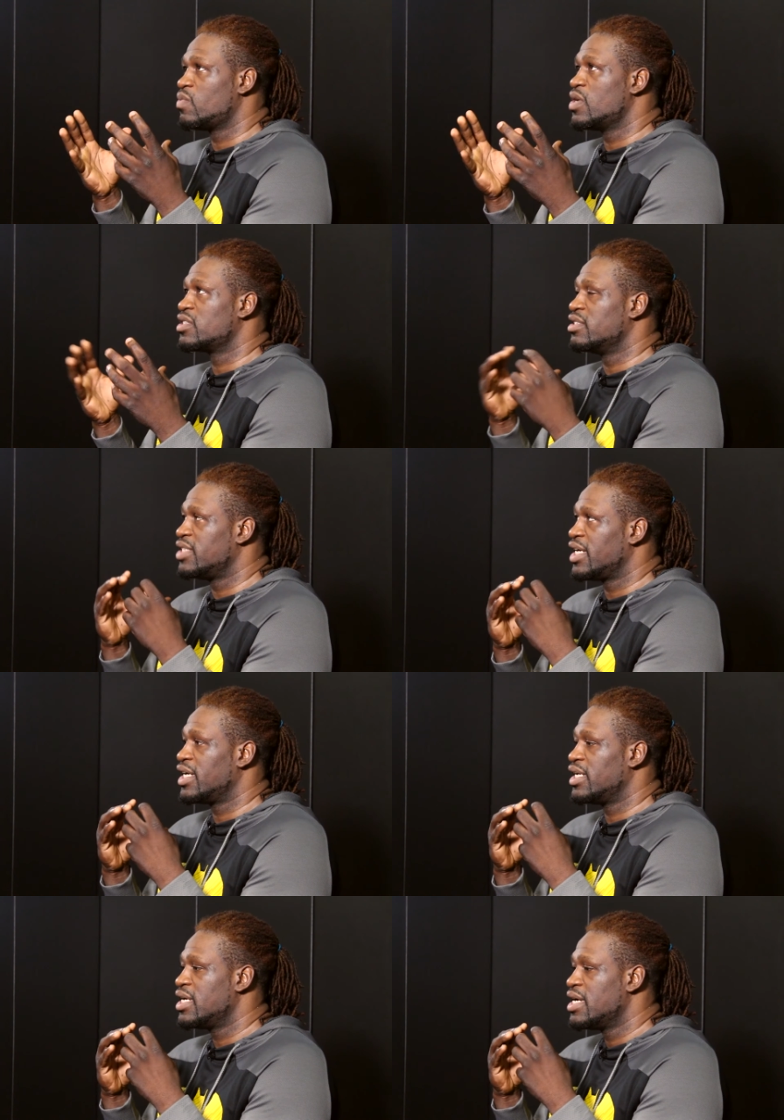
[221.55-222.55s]
I was, and
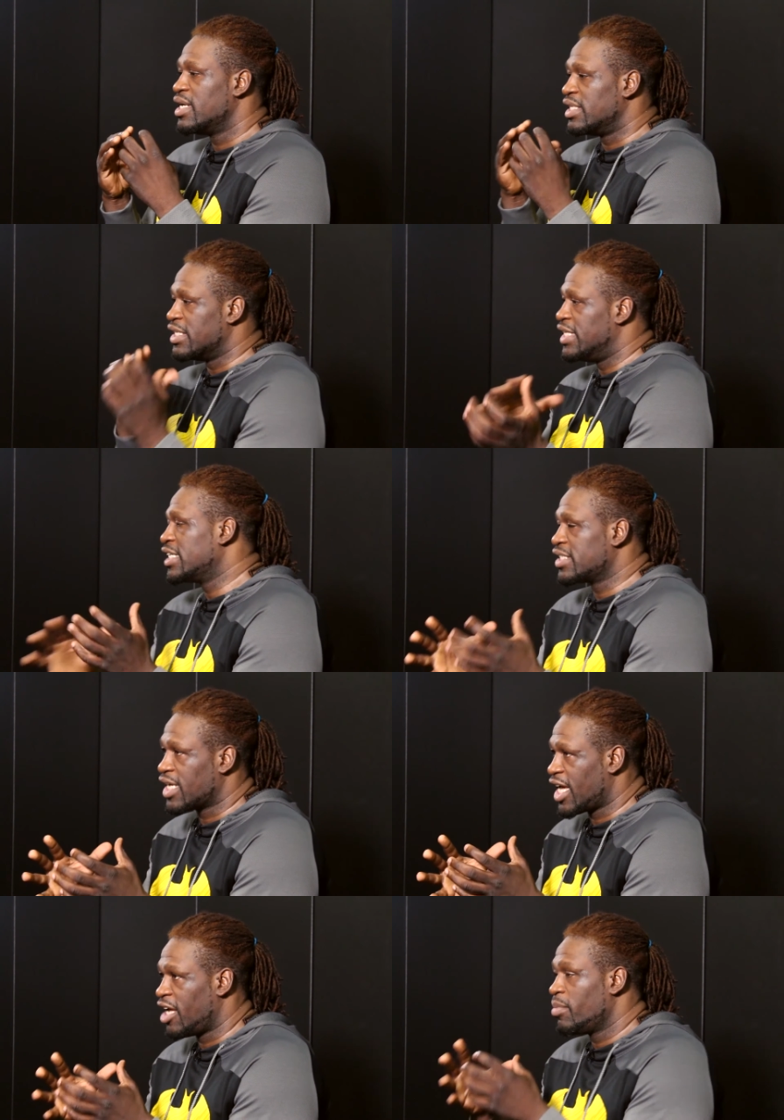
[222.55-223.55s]
then the addiction
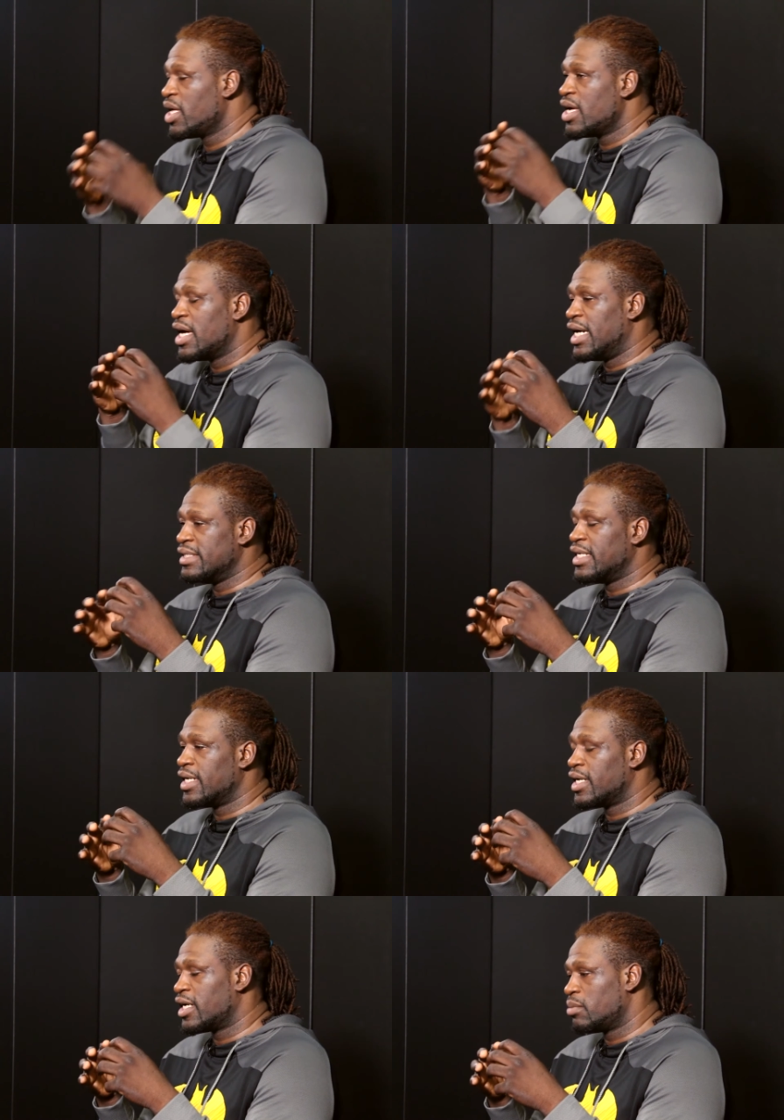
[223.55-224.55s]
came. And
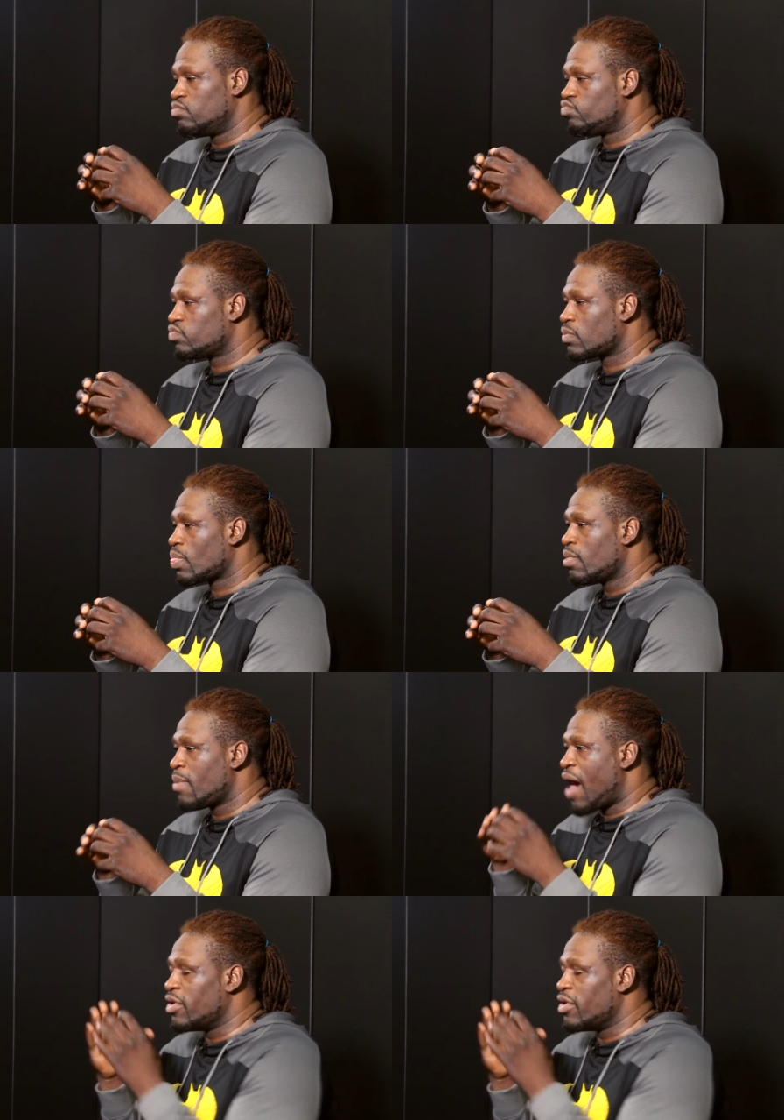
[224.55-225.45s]
then I